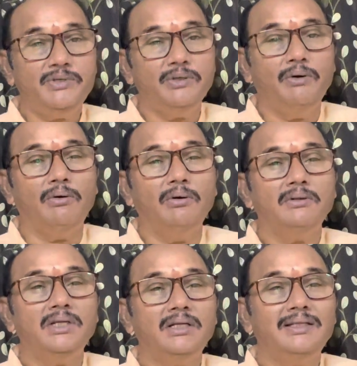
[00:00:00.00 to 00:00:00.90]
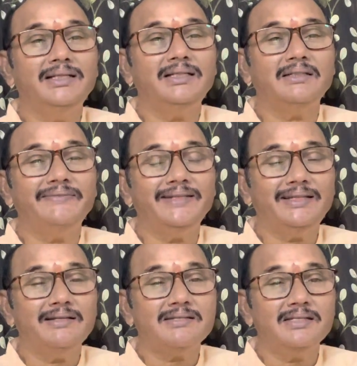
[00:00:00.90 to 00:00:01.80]
to know that there is a
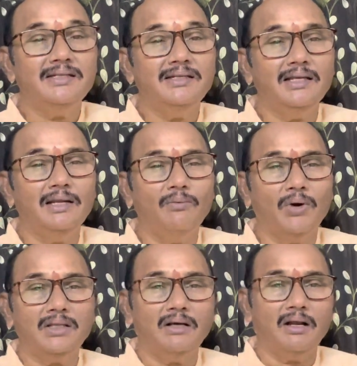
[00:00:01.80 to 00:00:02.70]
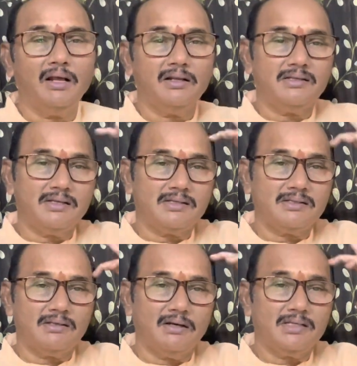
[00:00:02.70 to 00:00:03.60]
vacancy in Vanatara
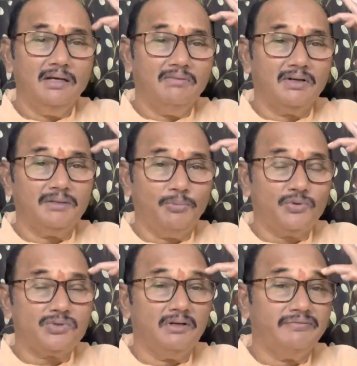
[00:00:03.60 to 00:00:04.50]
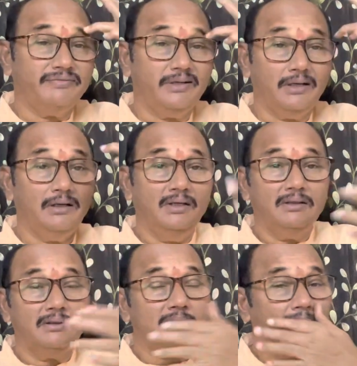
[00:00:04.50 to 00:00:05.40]
Resorts for the post of
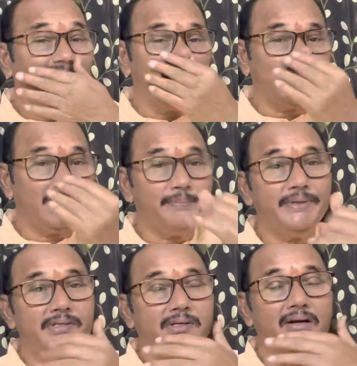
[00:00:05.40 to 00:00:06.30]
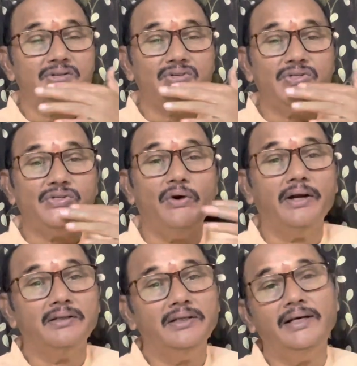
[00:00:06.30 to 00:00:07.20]
so-called receptionist, and she
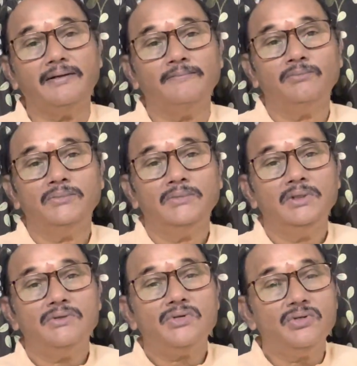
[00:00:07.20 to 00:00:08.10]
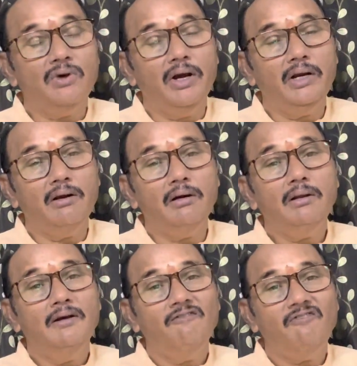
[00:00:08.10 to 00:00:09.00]
joined there. She joined
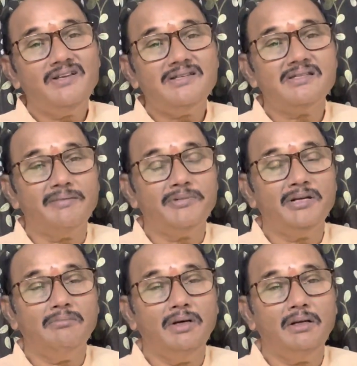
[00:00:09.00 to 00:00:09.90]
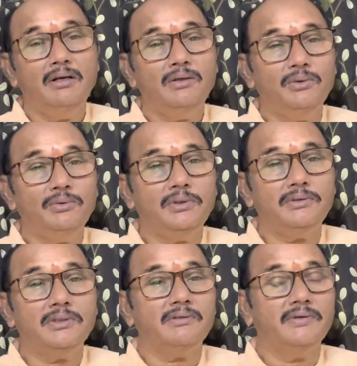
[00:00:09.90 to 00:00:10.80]
on 1st September
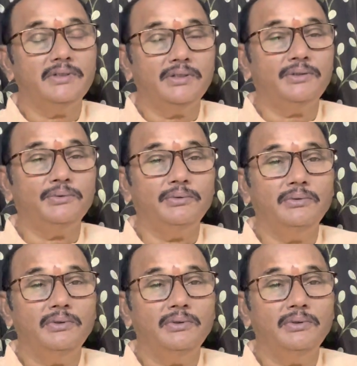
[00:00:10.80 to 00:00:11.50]
2022.